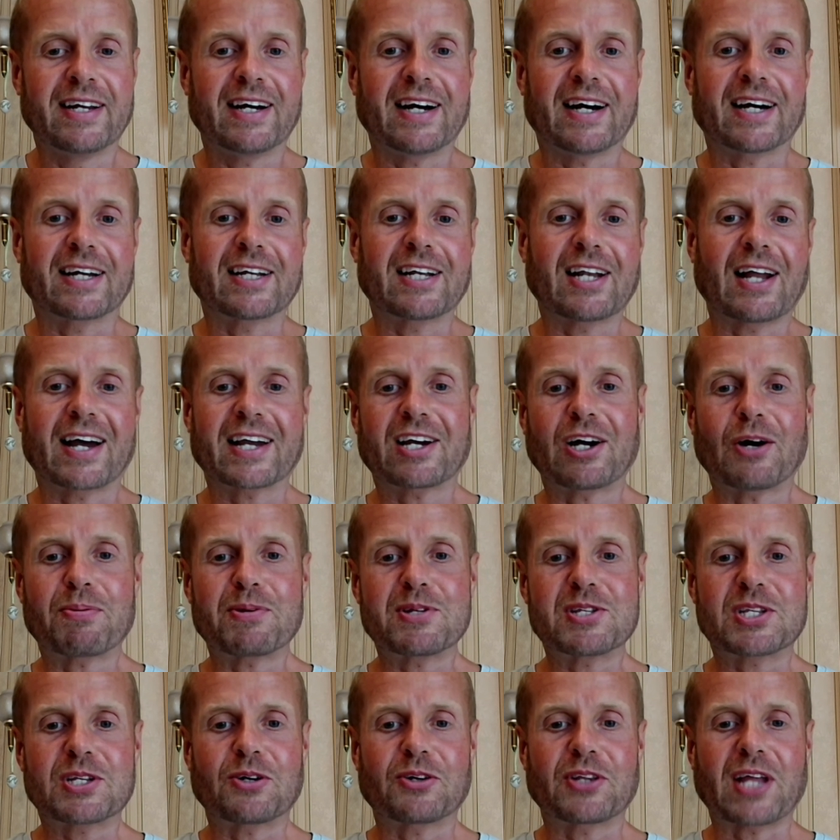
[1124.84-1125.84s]
And like up
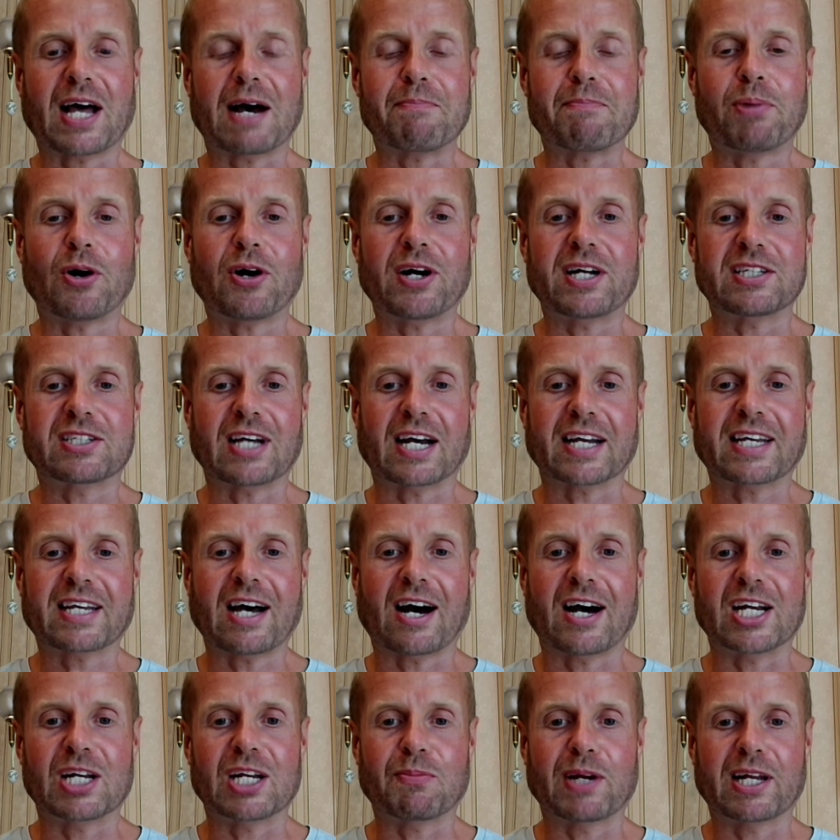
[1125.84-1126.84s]
until that point, I'd
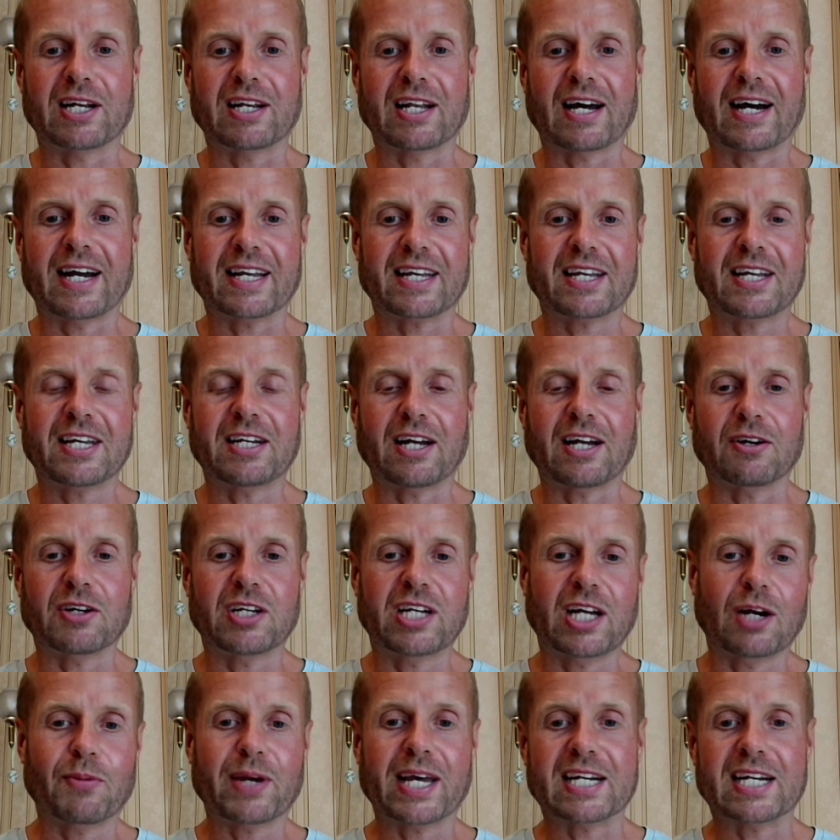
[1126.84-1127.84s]
kind of been like, you know,
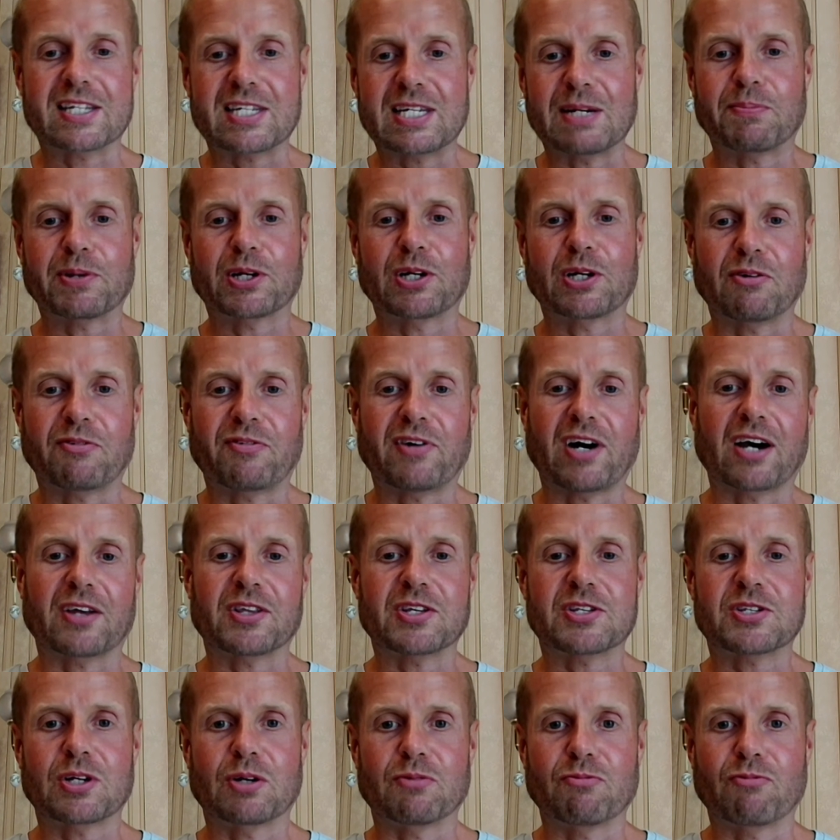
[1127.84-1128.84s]
you know, we had a typical
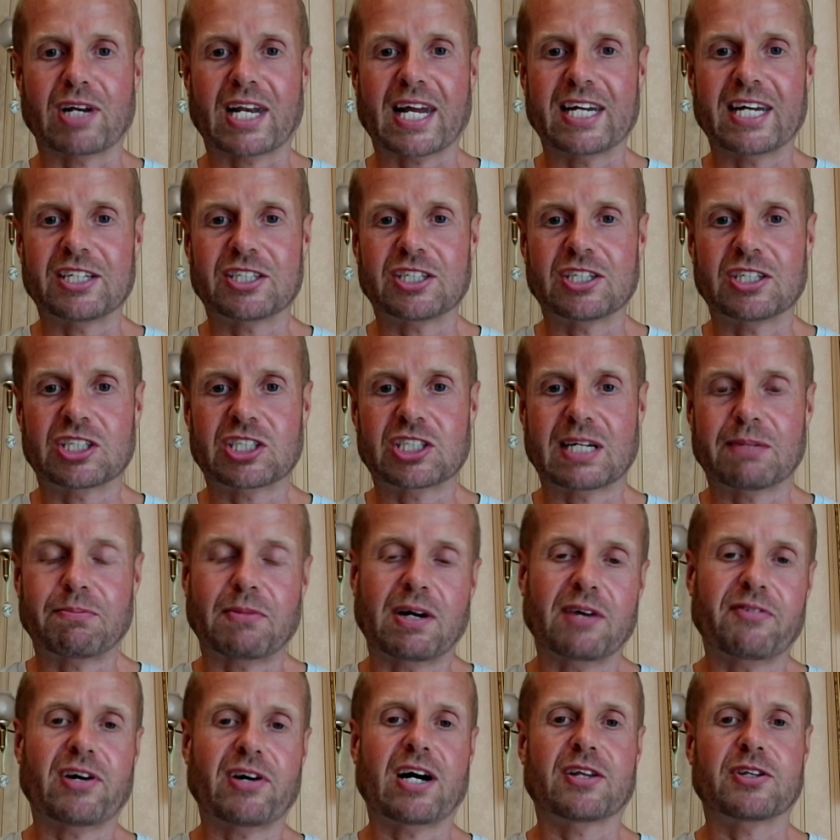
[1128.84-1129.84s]
father-son relationship.
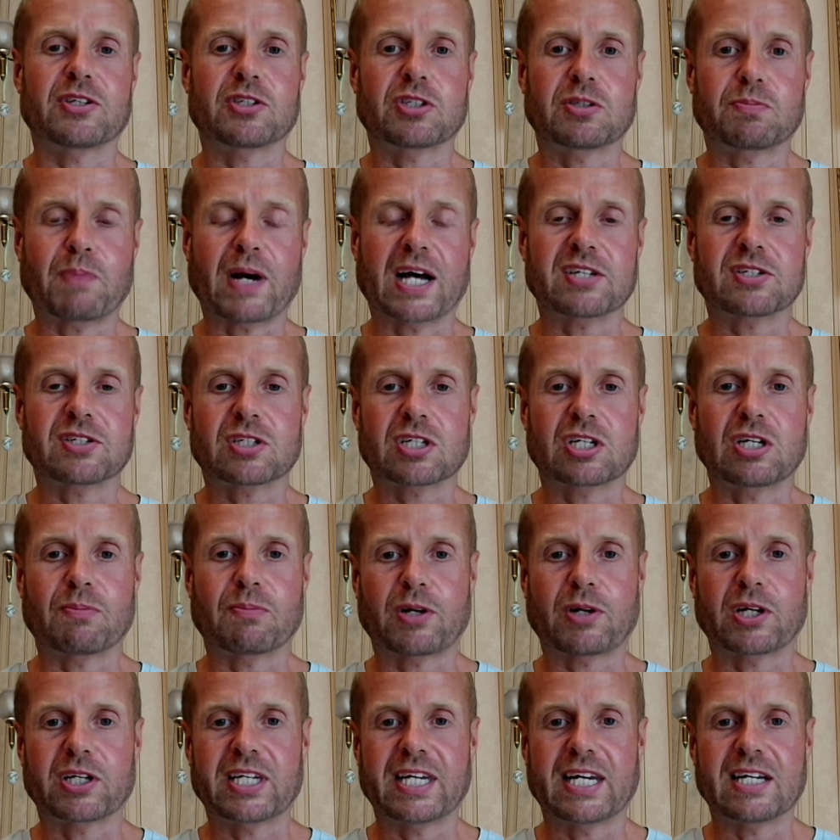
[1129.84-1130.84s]
My father's passed a
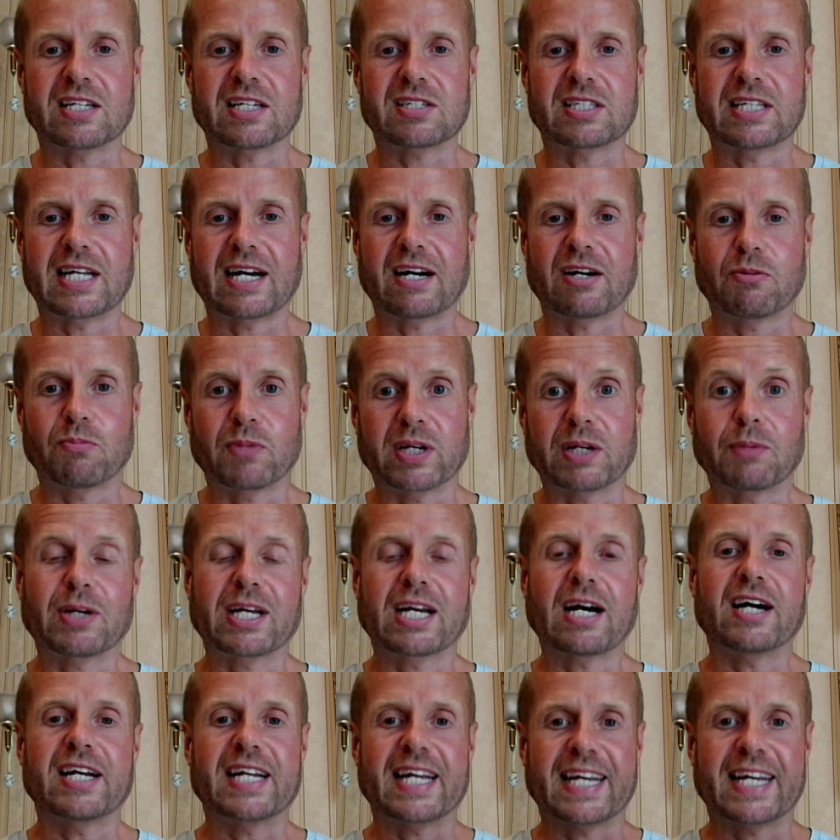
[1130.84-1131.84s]
couple of years now, and we,
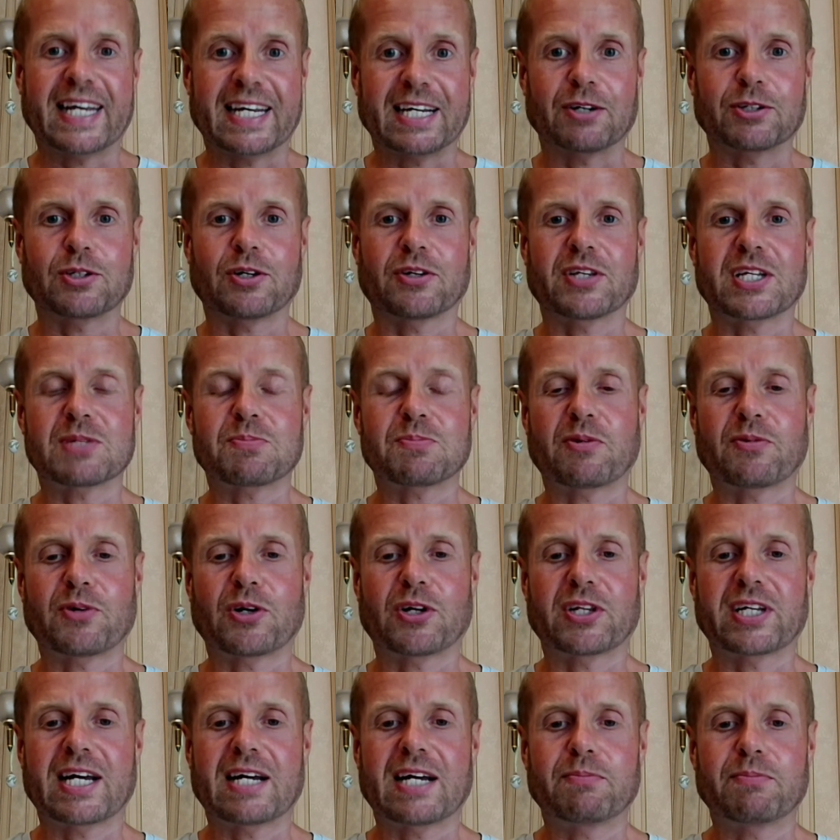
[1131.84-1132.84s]
we kind of healed all this
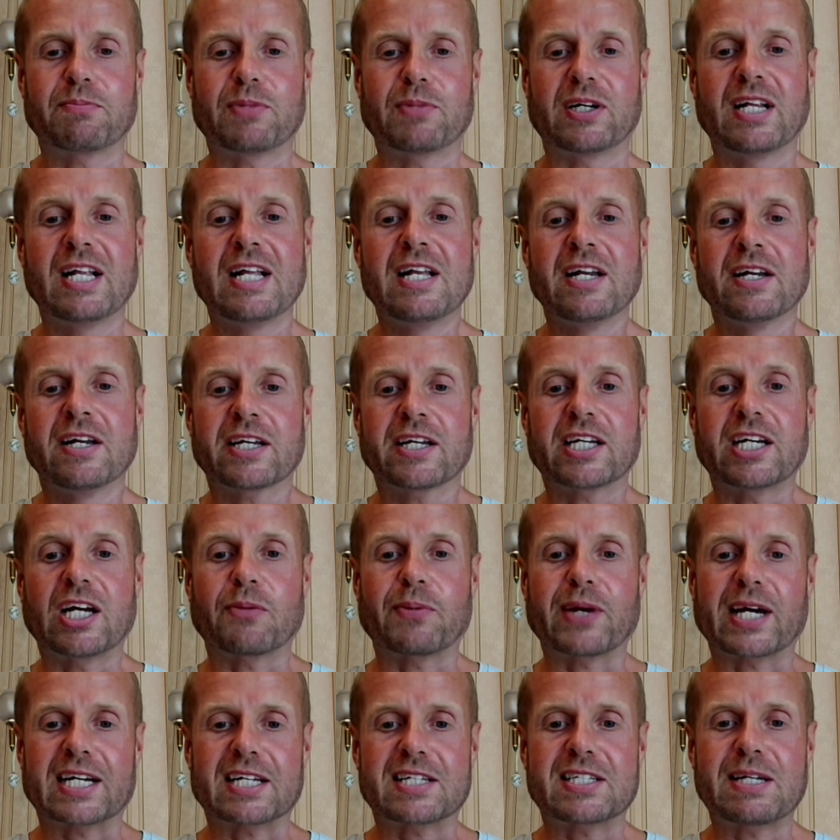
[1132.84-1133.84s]
before the end. But you know,
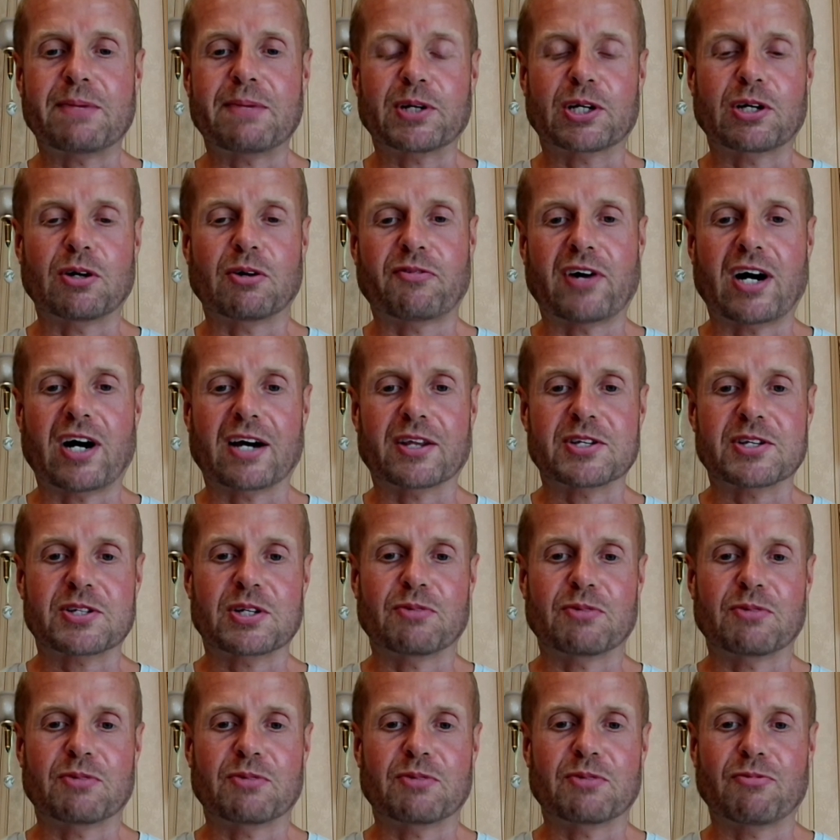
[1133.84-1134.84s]
we had a typical
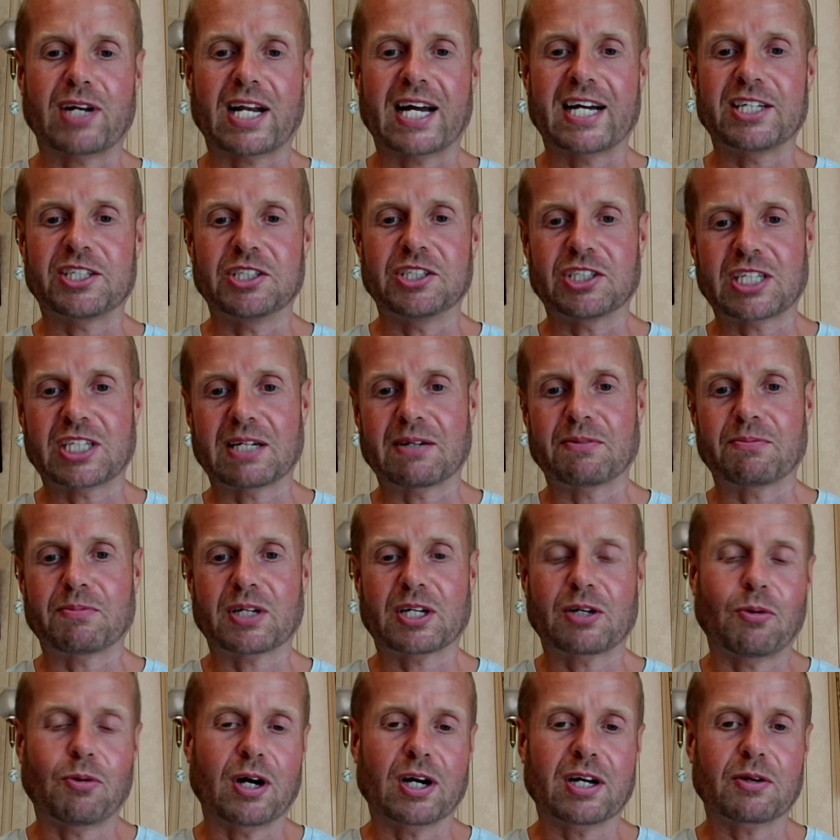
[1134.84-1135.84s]
father-son relationship,
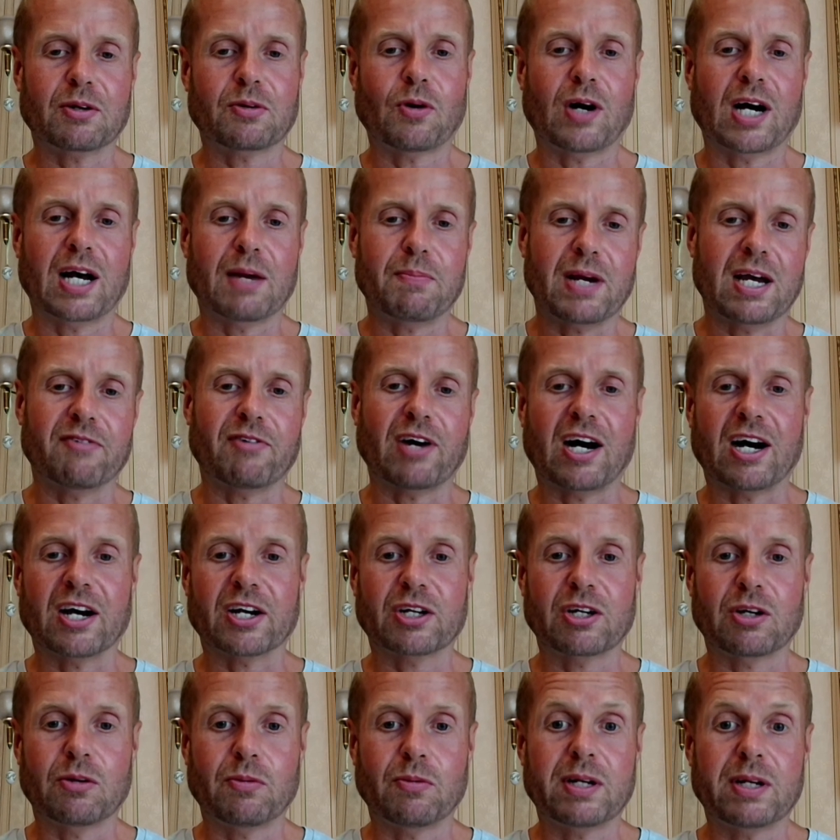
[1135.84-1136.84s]
quite quite a bit of
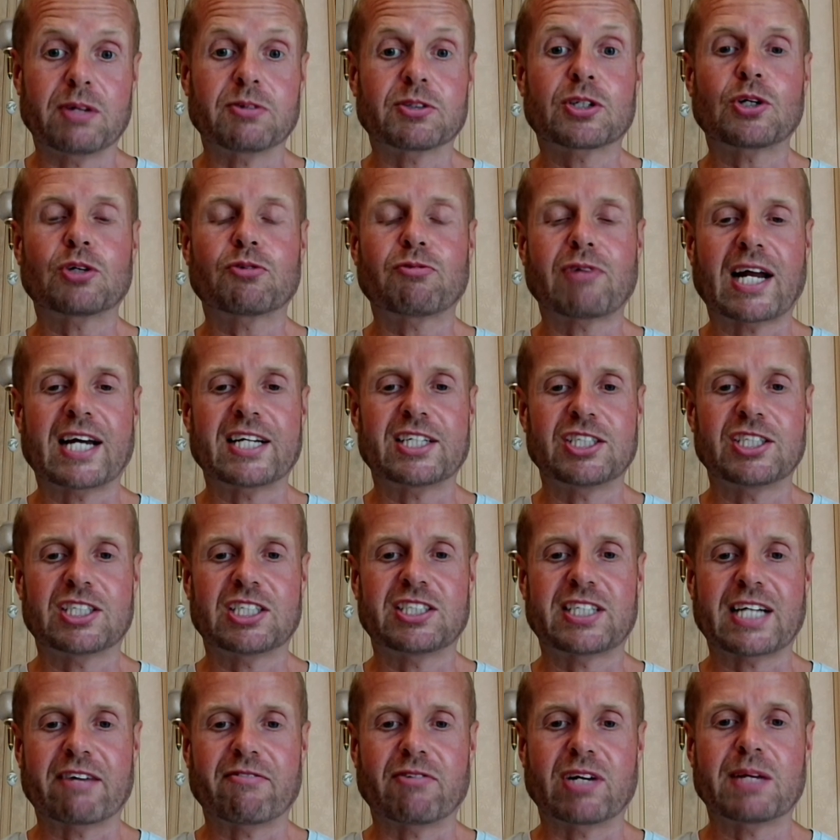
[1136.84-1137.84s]
arguing. It was a good relationship
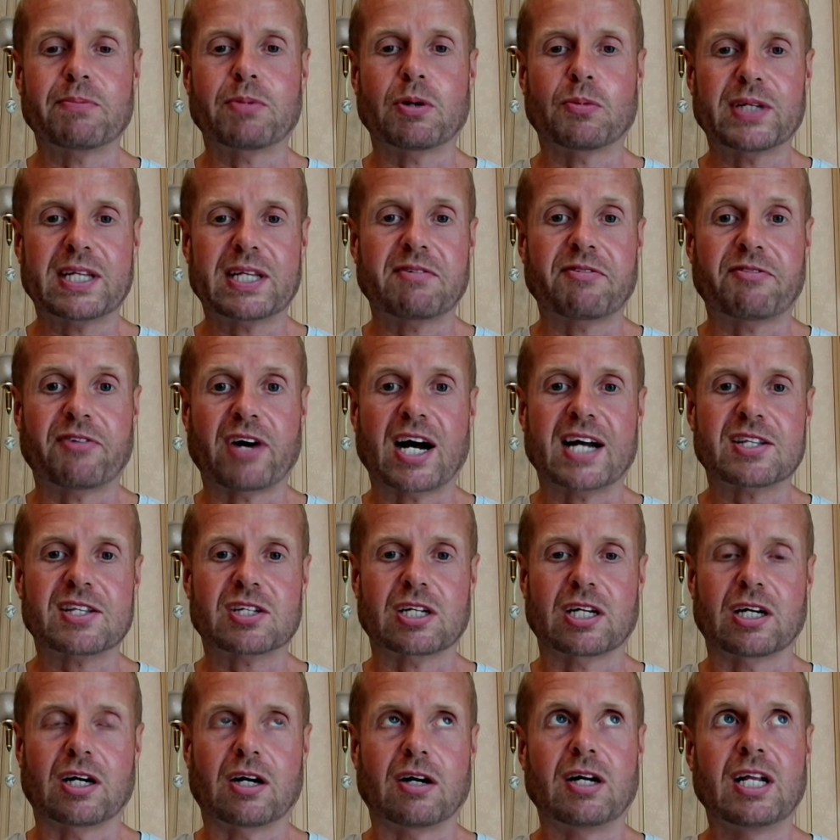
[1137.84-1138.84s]
generally, but we did fight
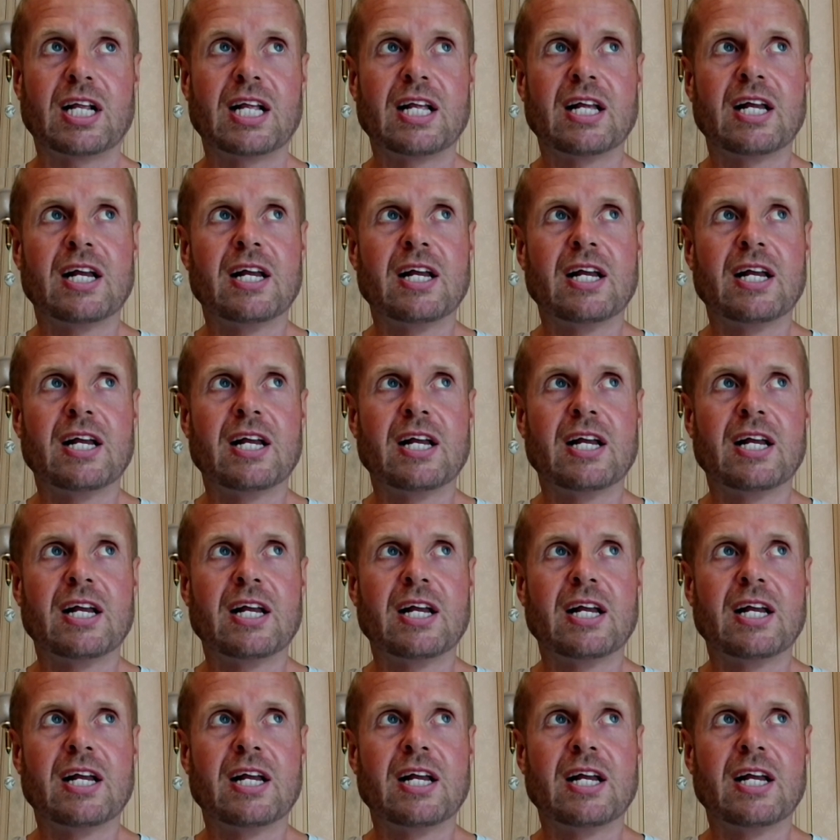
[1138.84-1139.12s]
a lot.